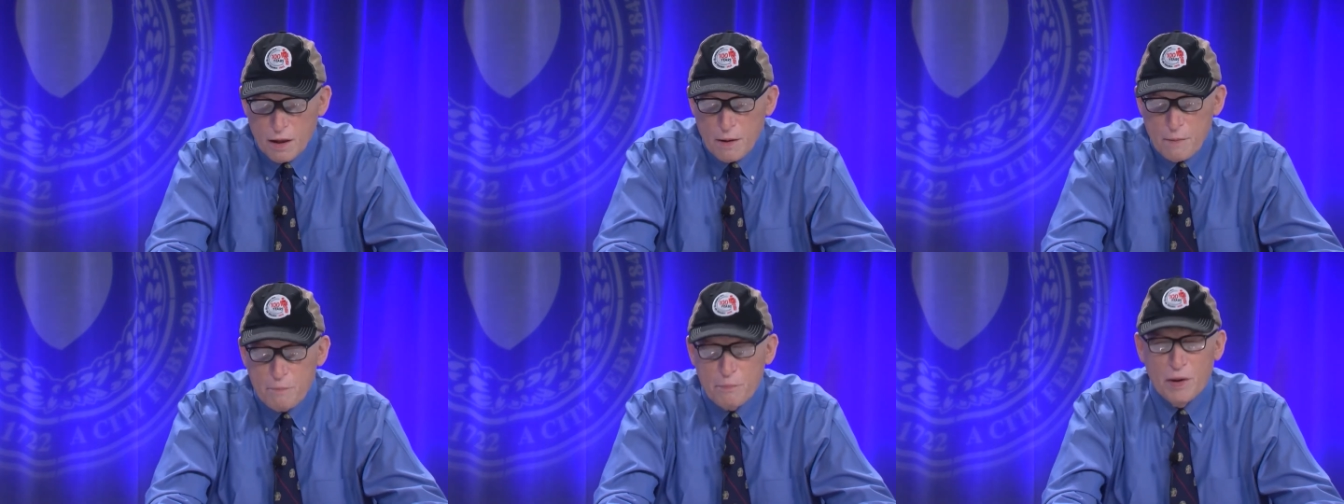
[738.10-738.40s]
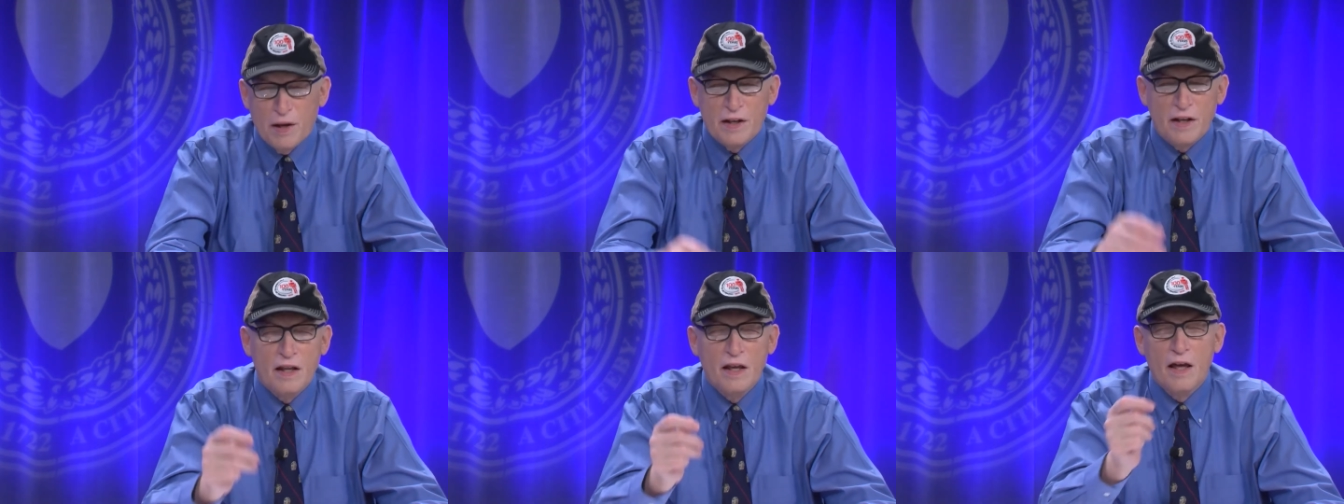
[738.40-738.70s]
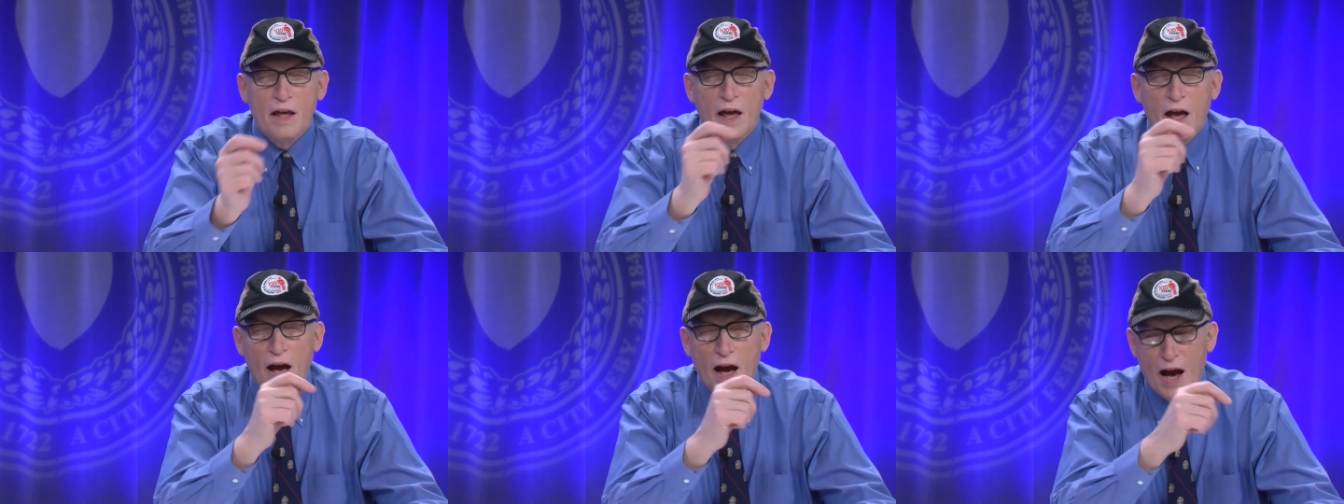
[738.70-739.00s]
But
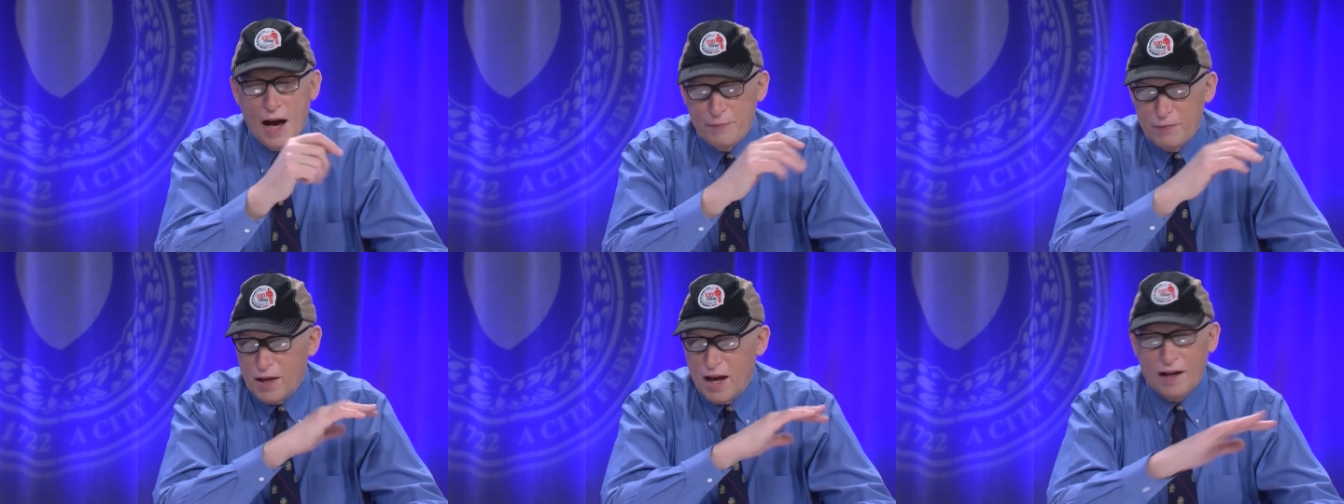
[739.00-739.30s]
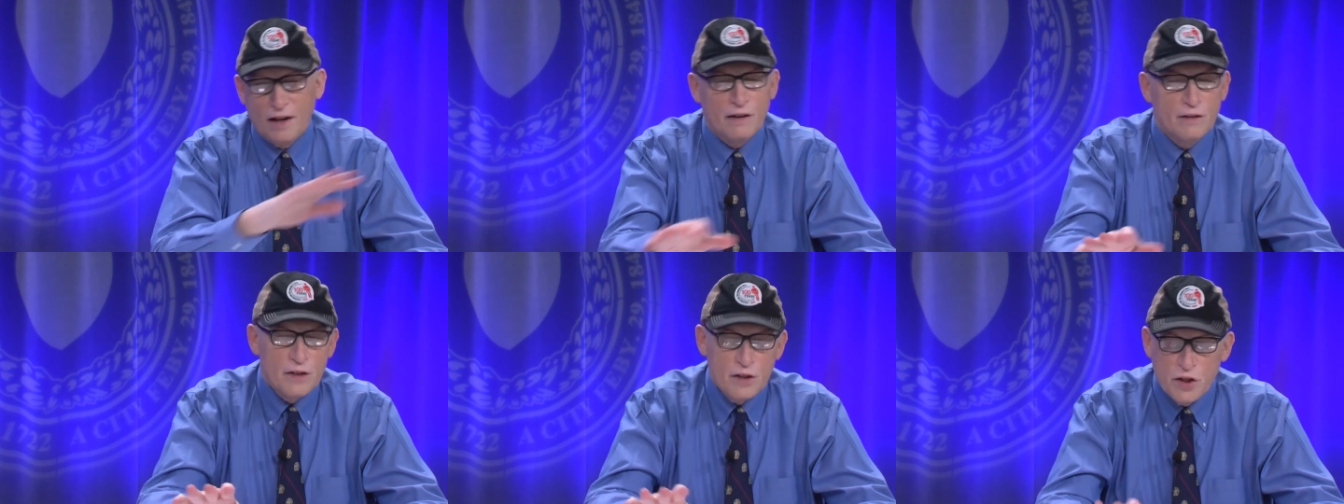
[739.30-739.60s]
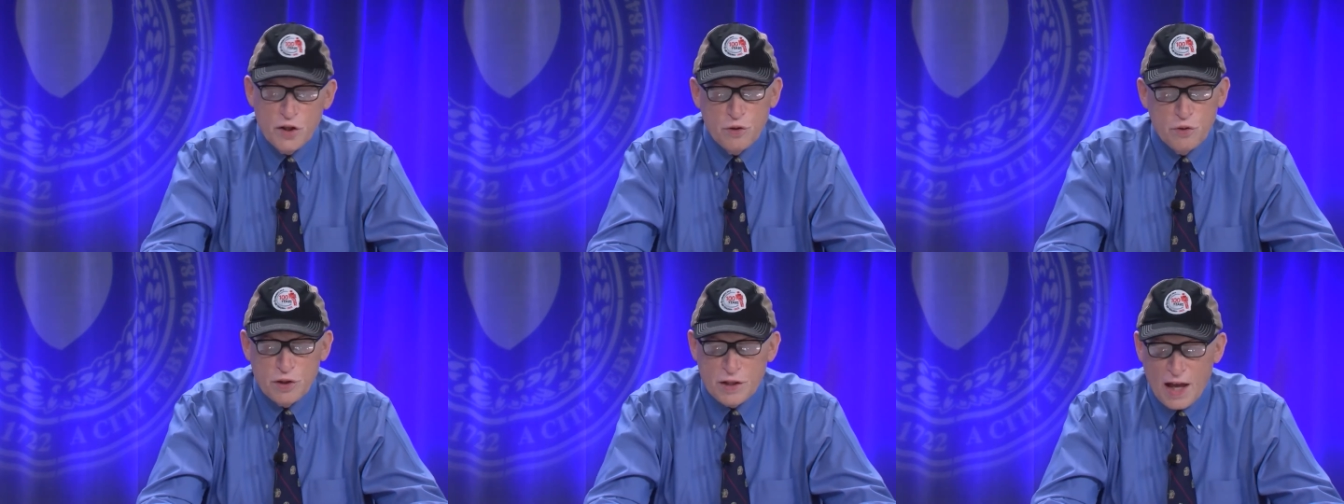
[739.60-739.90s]
I'm not going to
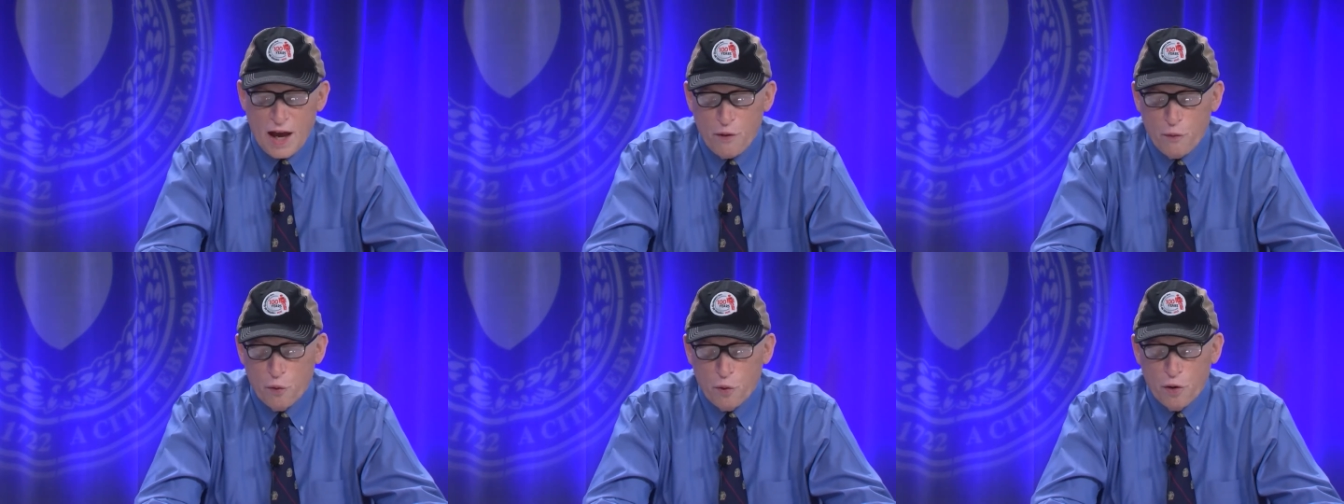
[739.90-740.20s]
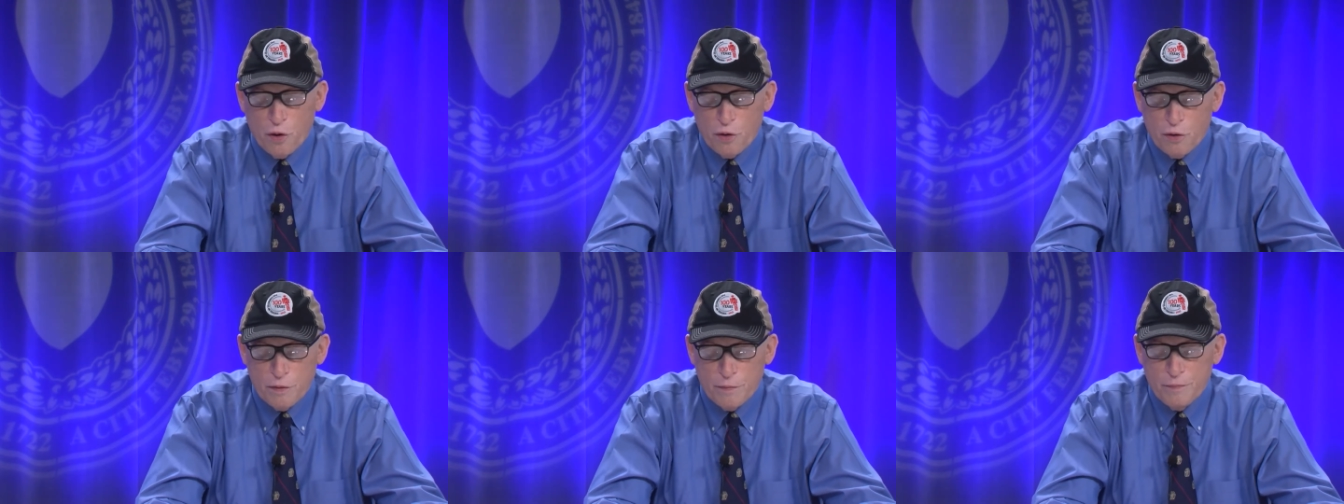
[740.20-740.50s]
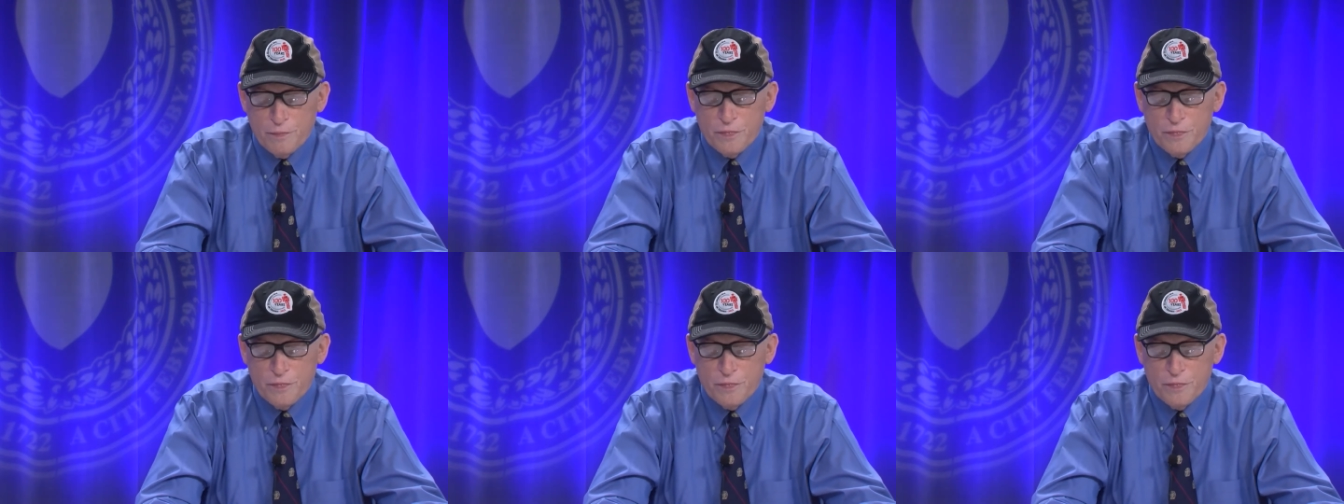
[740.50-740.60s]
use that word.